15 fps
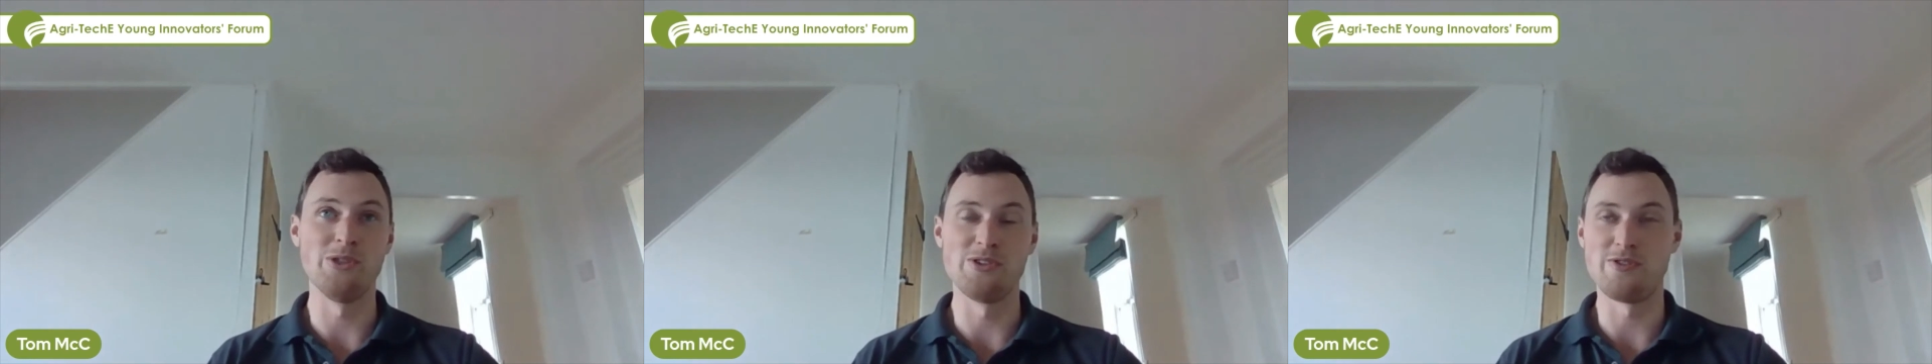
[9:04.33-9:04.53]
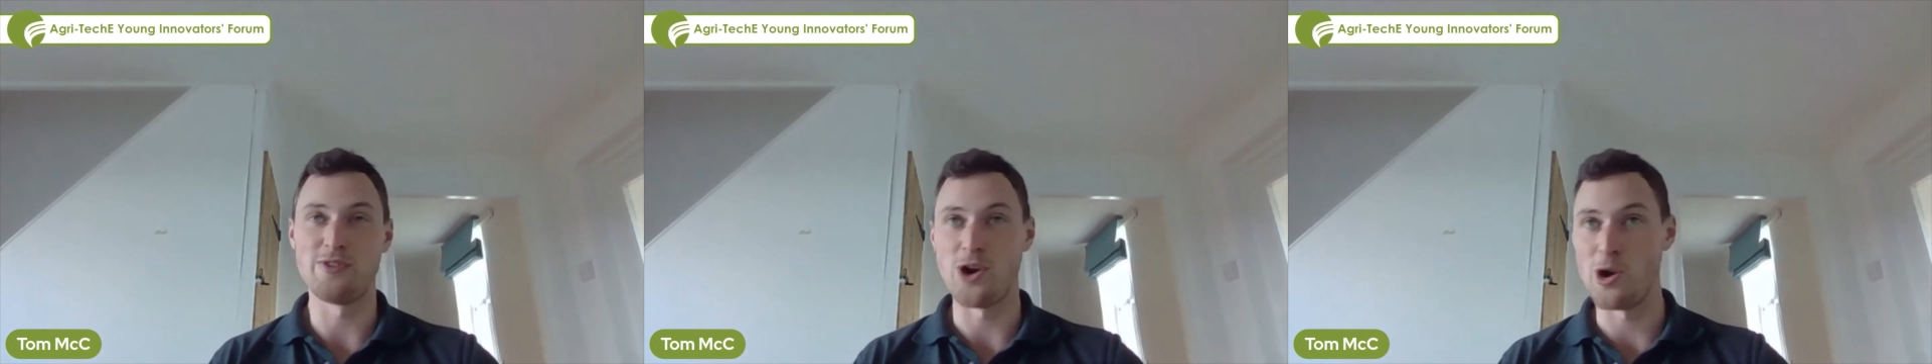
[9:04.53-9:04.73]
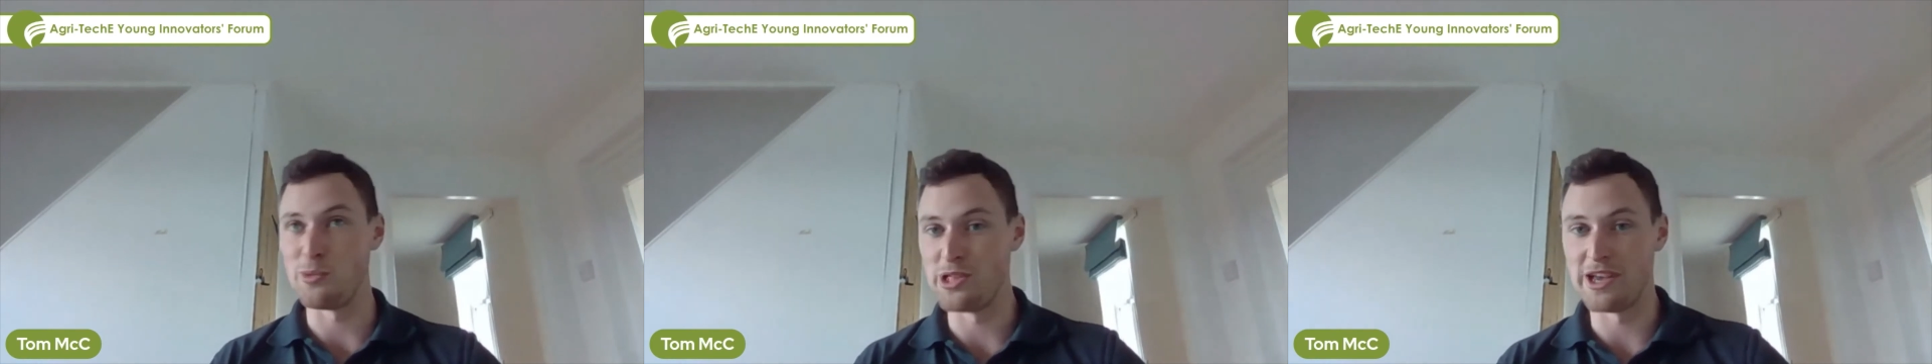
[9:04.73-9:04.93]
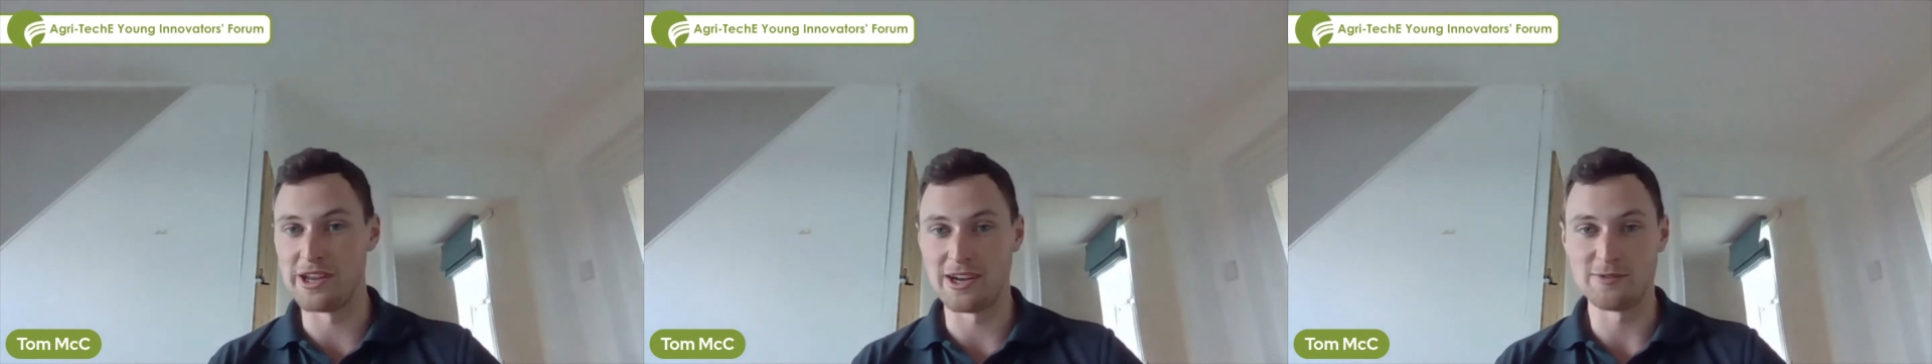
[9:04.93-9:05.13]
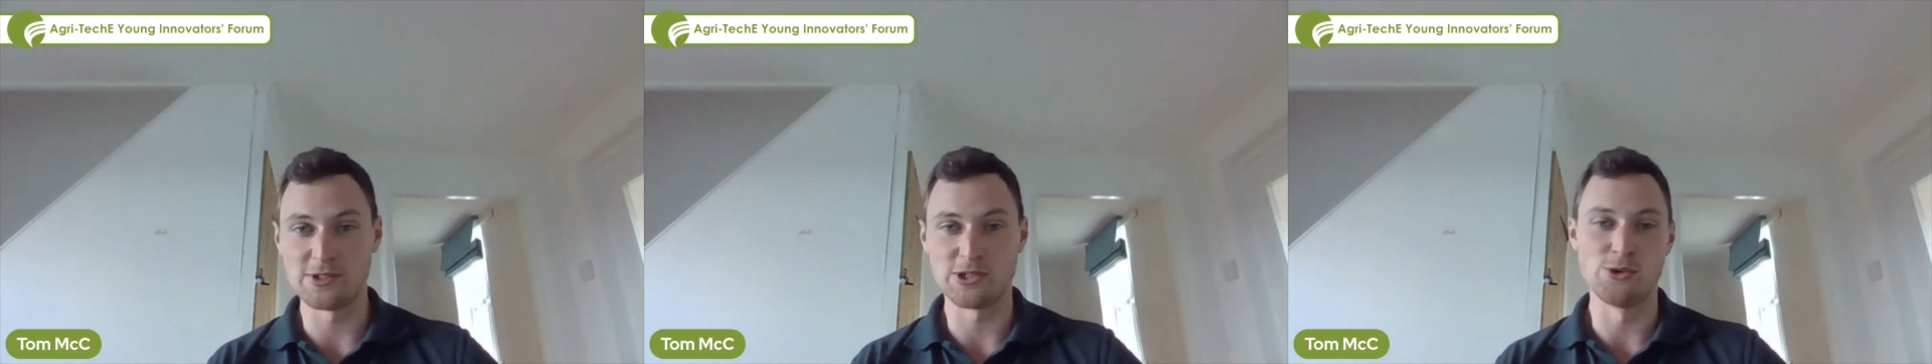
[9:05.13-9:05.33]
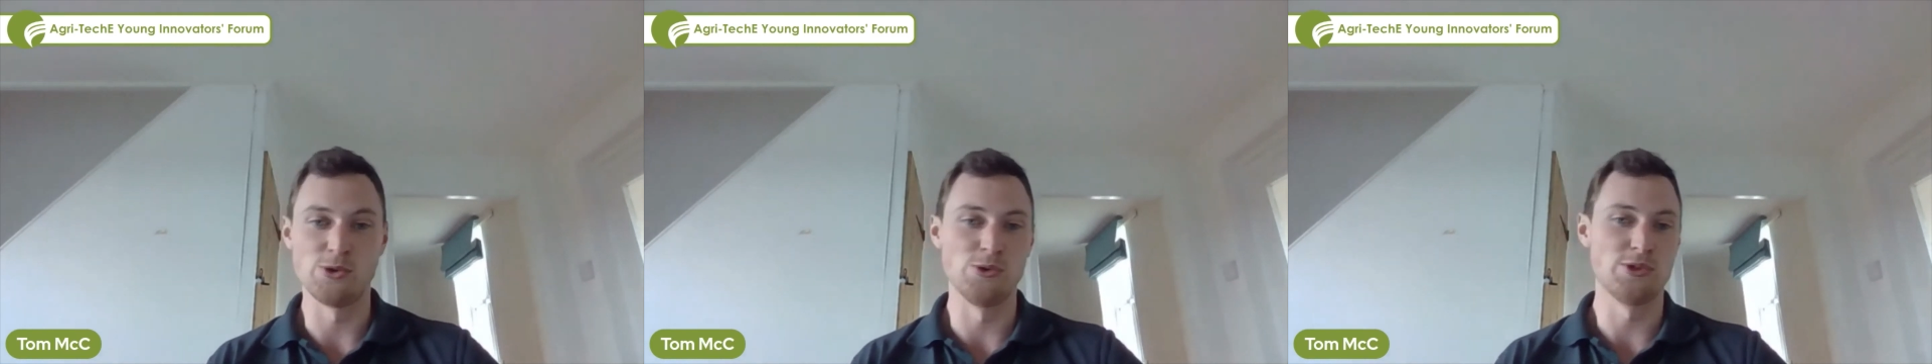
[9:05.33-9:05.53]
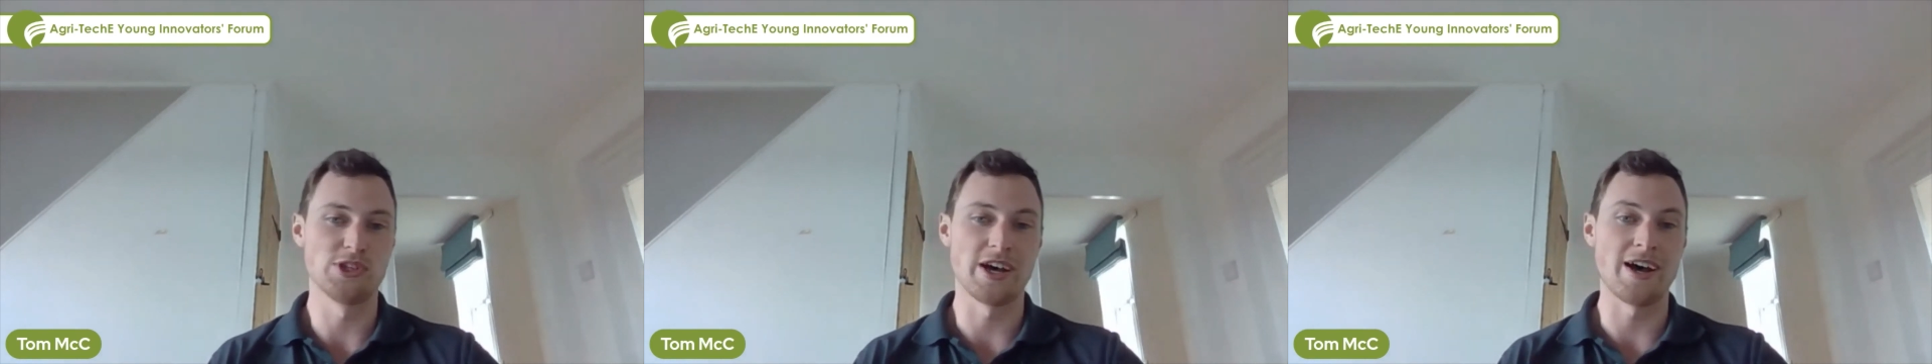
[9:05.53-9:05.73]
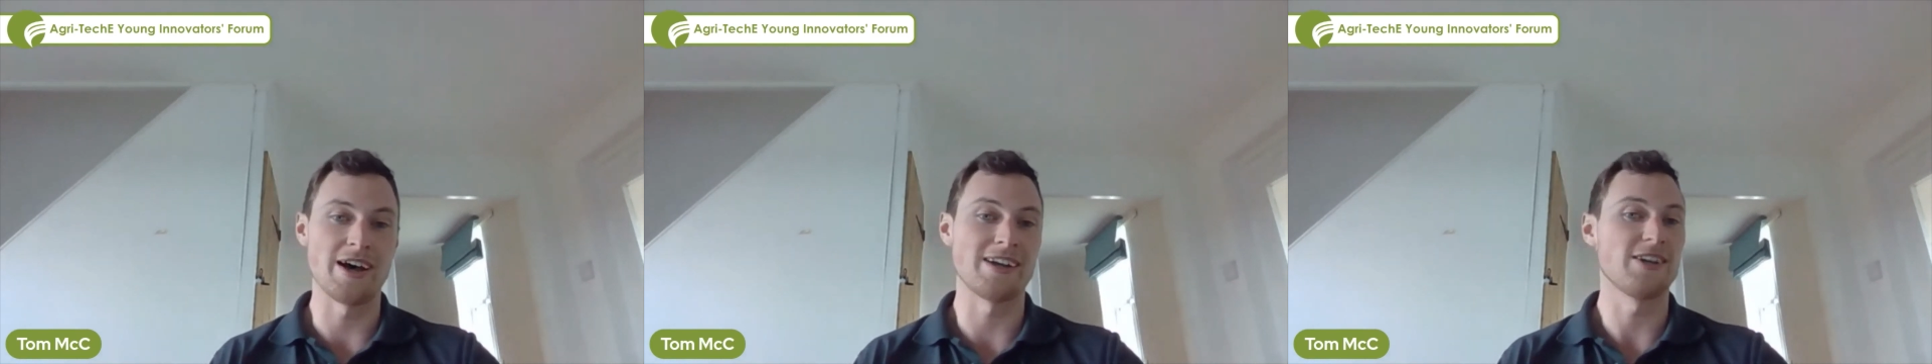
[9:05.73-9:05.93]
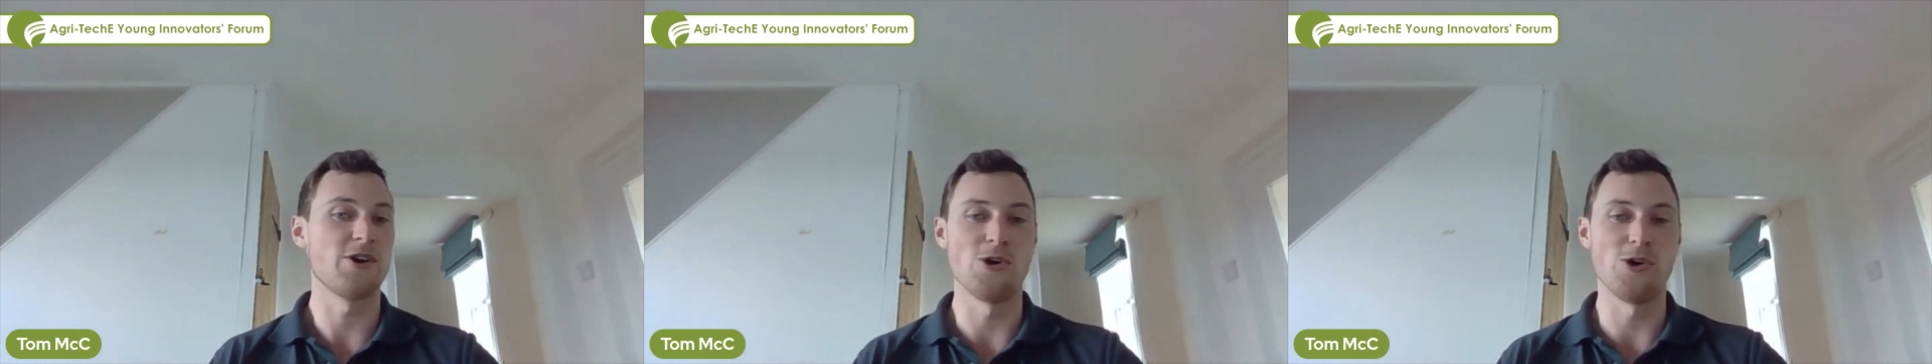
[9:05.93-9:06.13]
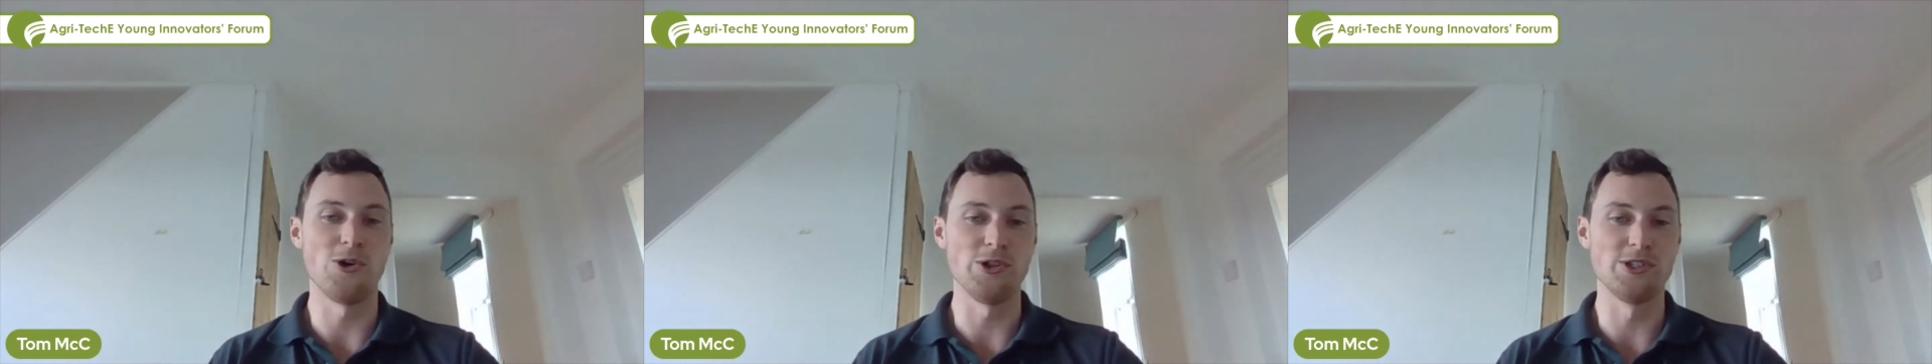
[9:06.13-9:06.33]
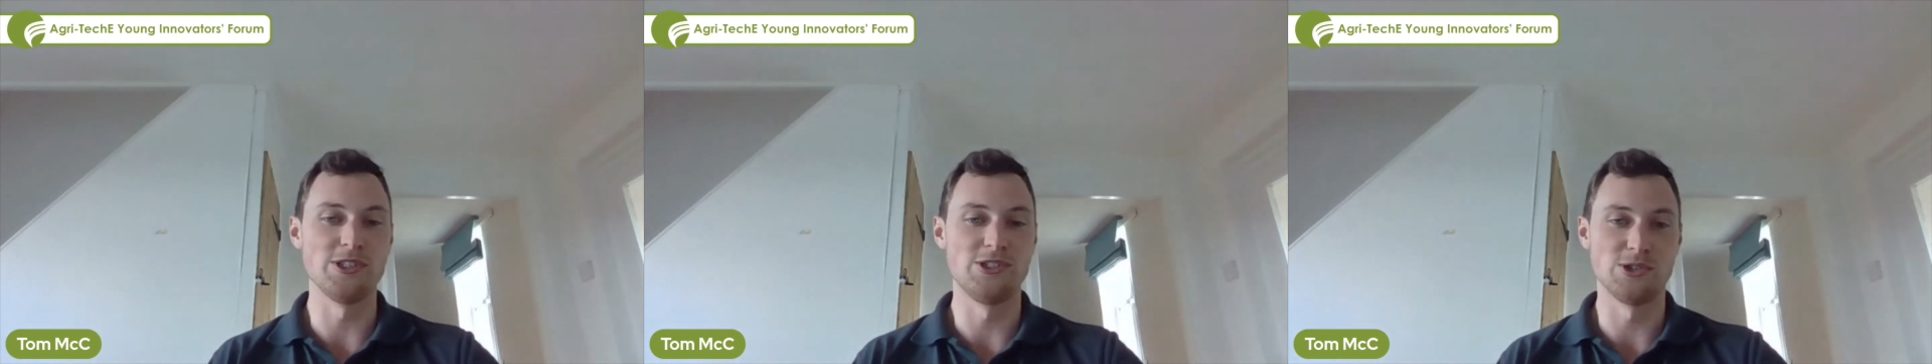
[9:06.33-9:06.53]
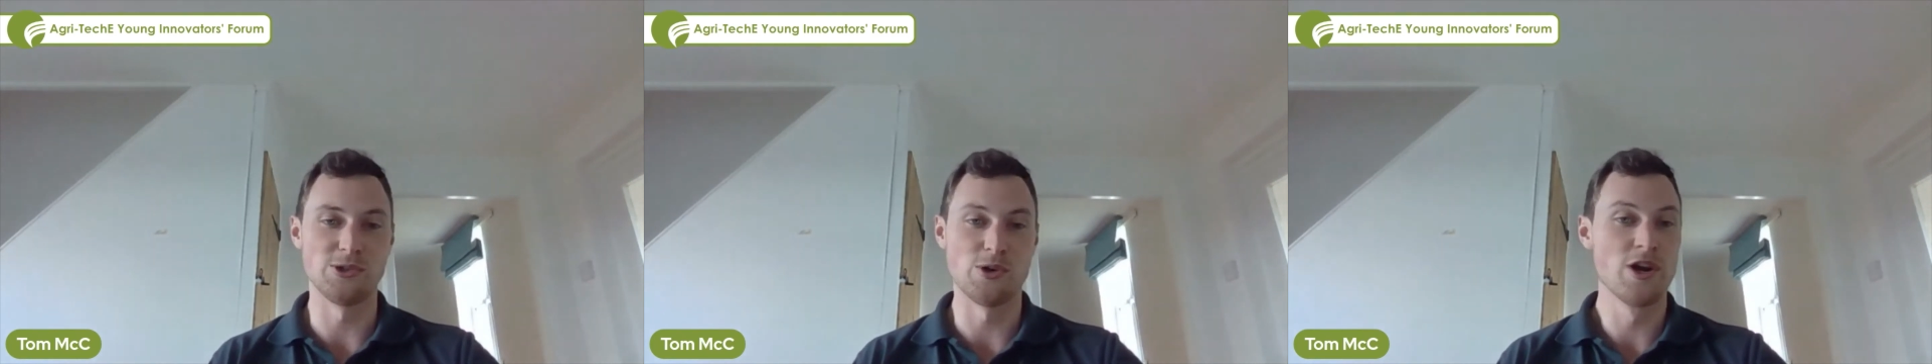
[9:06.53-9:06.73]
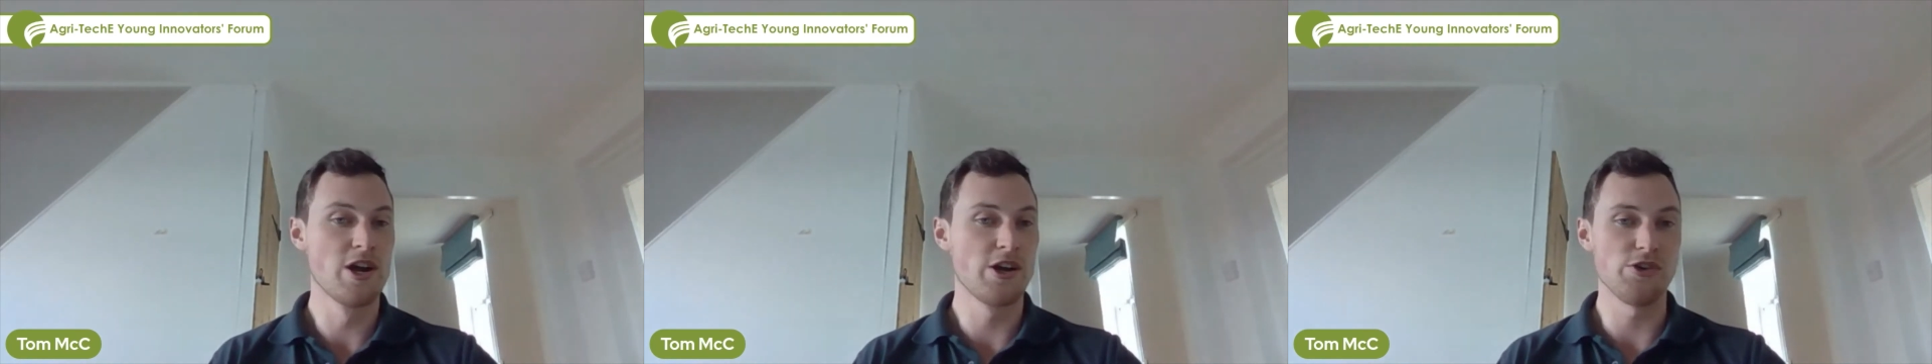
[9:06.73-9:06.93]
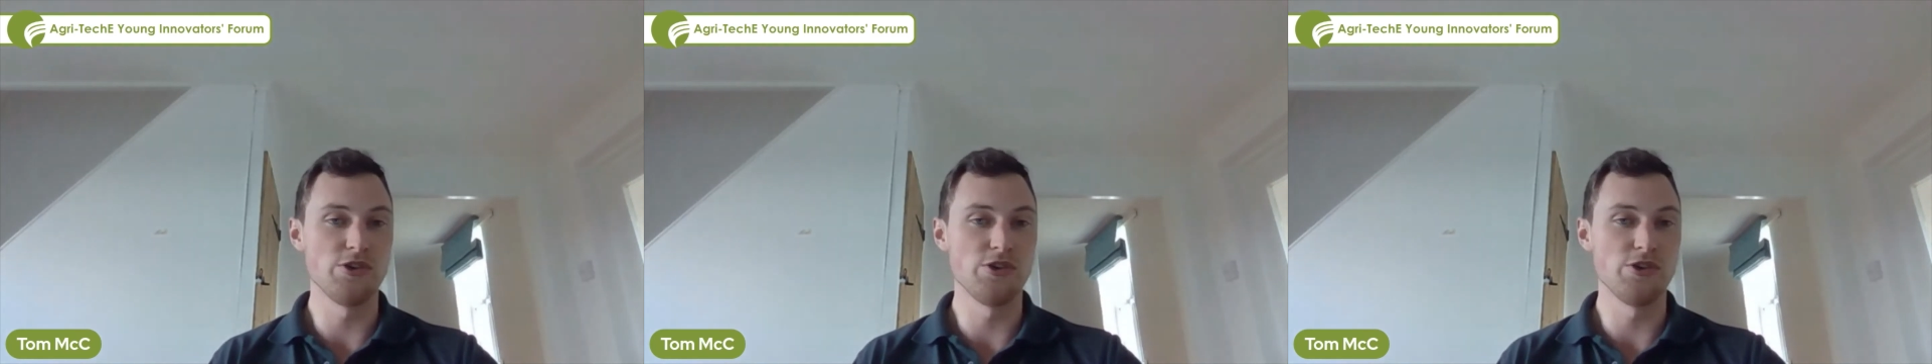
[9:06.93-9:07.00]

on the farm, you then have to go to ag college or